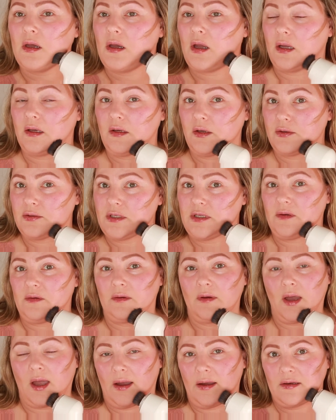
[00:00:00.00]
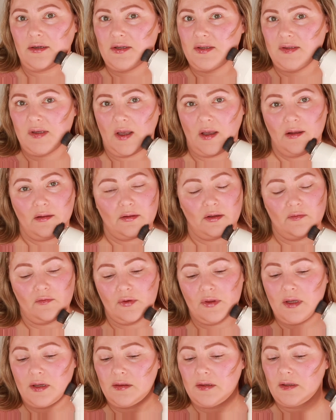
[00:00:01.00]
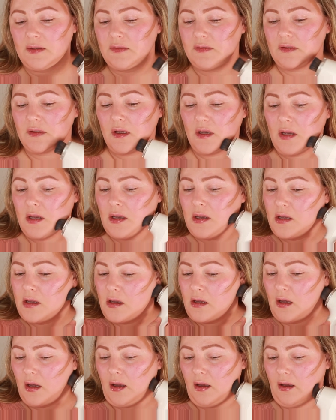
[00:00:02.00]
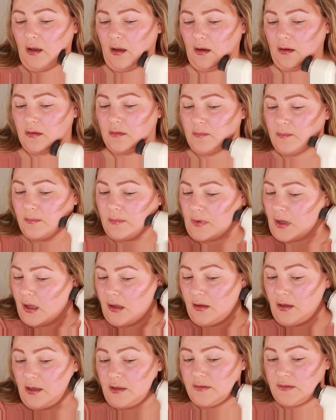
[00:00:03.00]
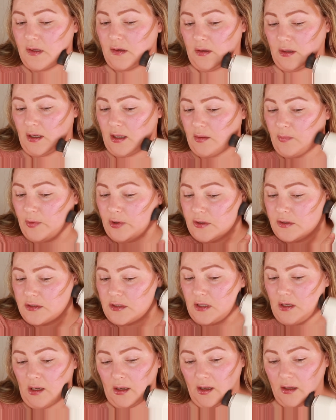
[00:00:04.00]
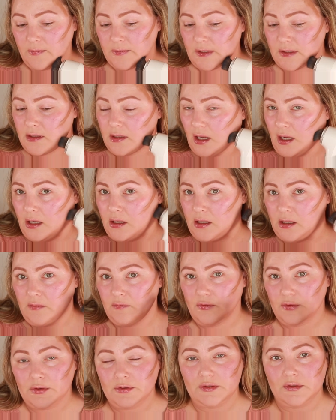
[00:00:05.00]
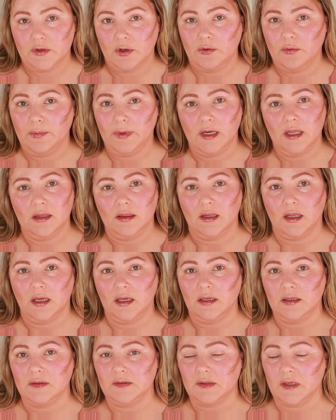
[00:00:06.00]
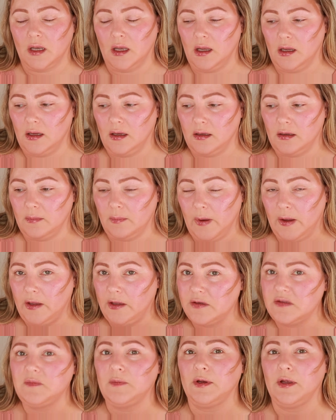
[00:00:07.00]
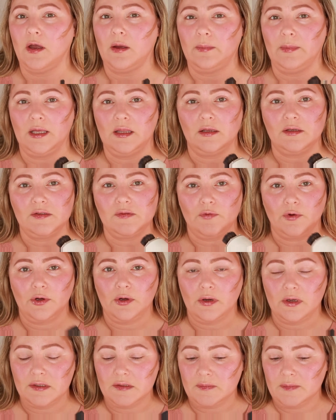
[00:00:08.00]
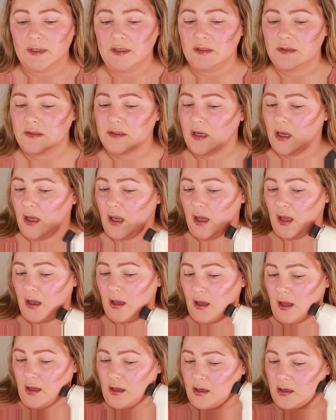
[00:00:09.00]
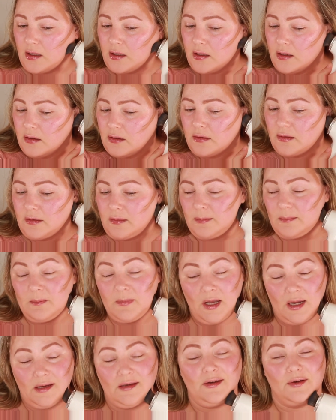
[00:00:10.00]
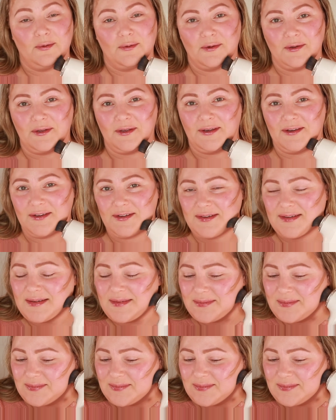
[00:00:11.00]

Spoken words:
I told you, I just can't live without this Clarasonic brush. It comes in handy for so many things, and my husband got me this for Christmas, and he did really good.